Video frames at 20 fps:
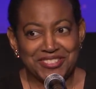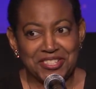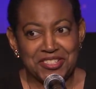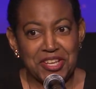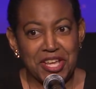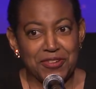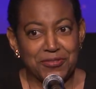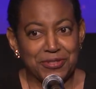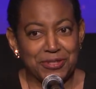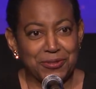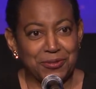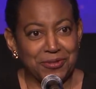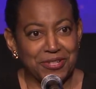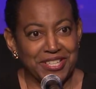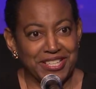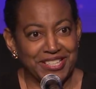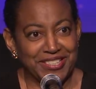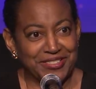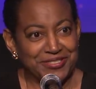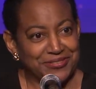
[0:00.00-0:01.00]
in every
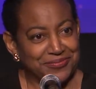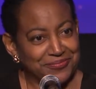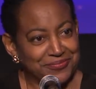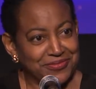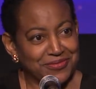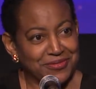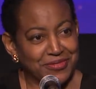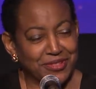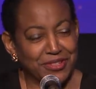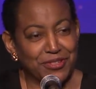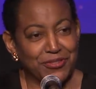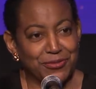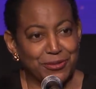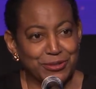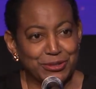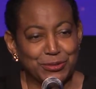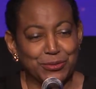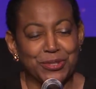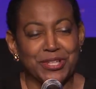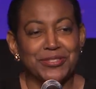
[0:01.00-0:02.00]
grade,
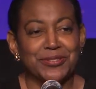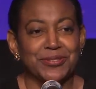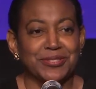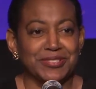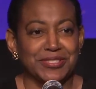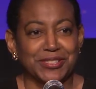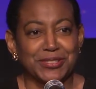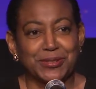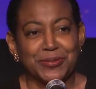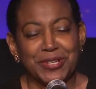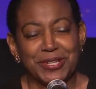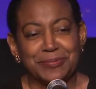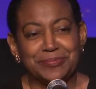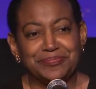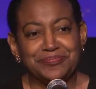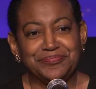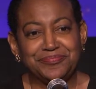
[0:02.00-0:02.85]
1st grade through 6th grade.